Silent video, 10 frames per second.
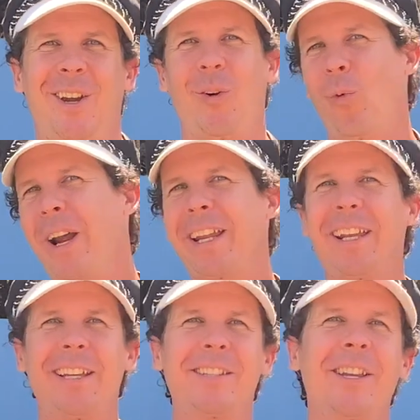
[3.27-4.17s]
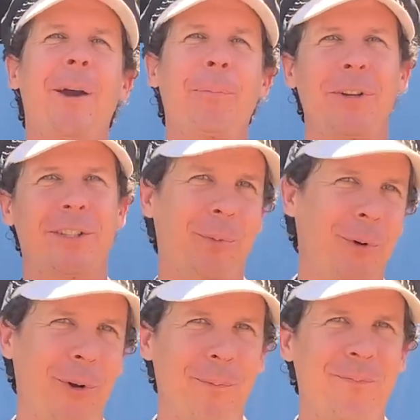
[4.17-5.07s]
What is a
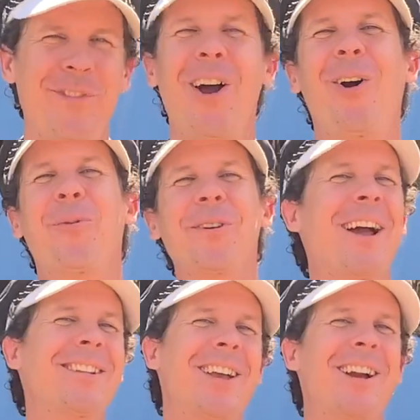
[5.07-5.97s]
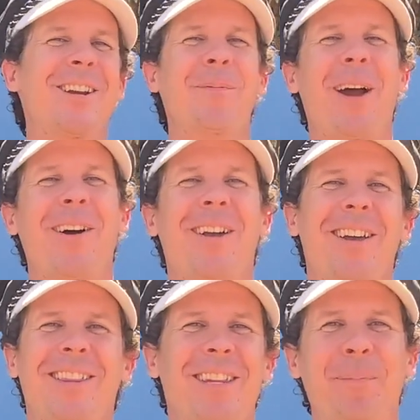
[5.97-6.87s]
principal? No, we're not talking about
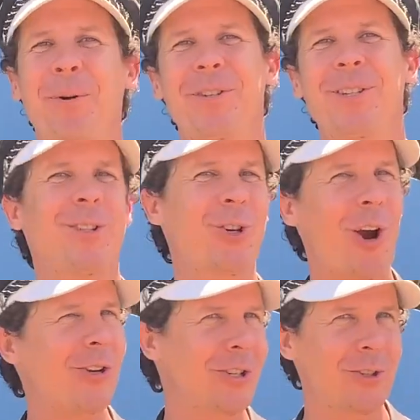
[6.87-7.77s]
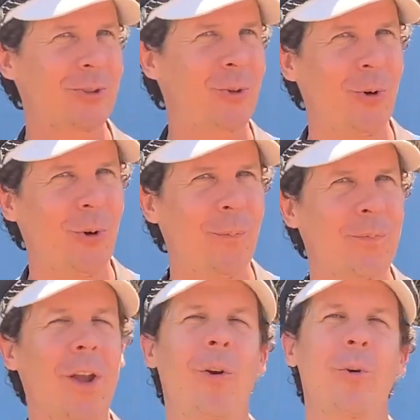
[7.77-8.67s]
the person in charge at your school.
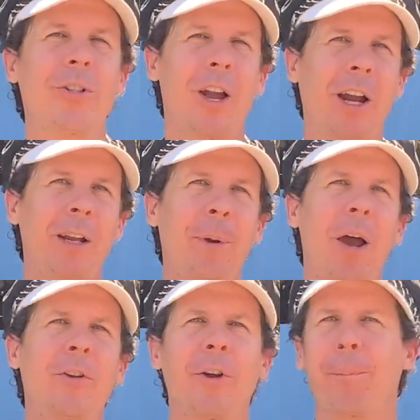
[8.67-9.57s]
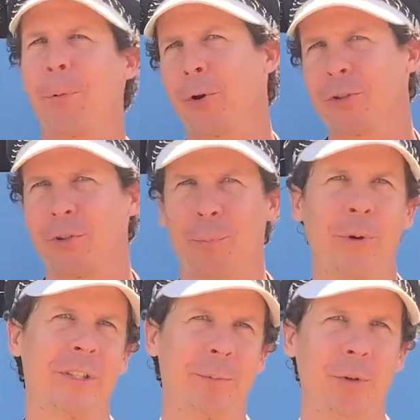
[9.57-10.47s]
We're talking about your personal
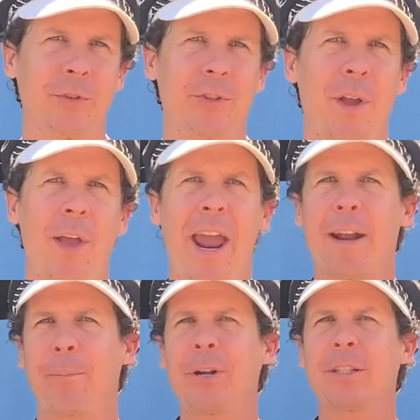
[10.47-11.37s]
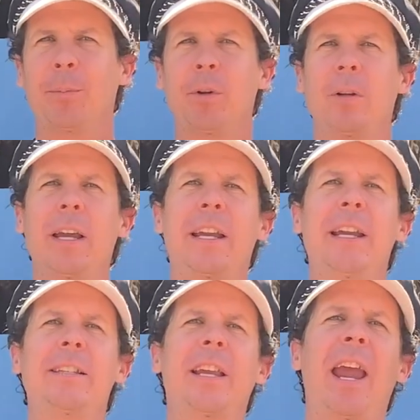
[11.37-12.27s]
principles. And a principle
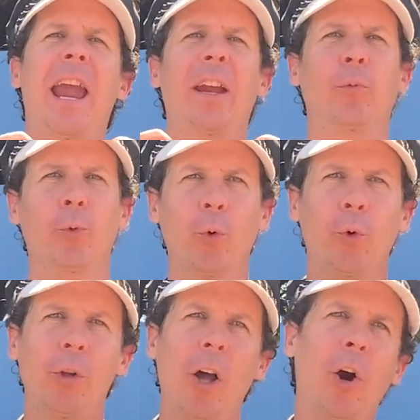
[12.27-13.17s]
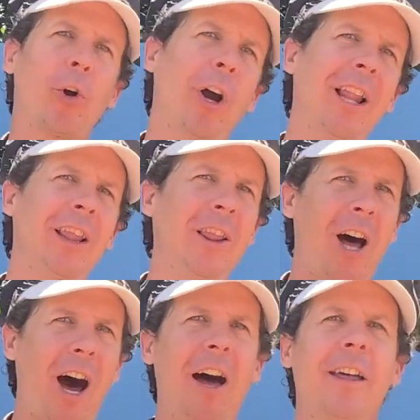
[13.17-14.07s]
is a rule or a
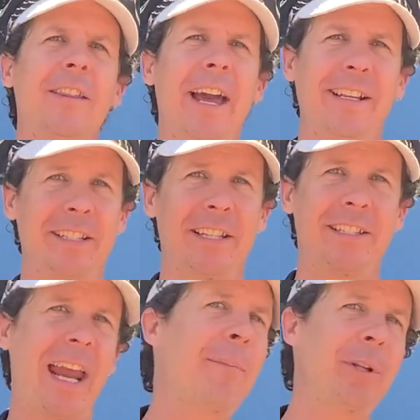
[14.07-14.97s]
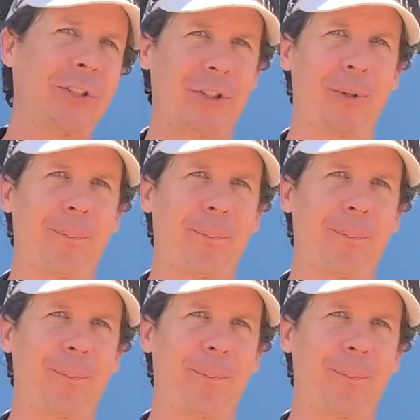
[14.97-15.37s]
law that is established.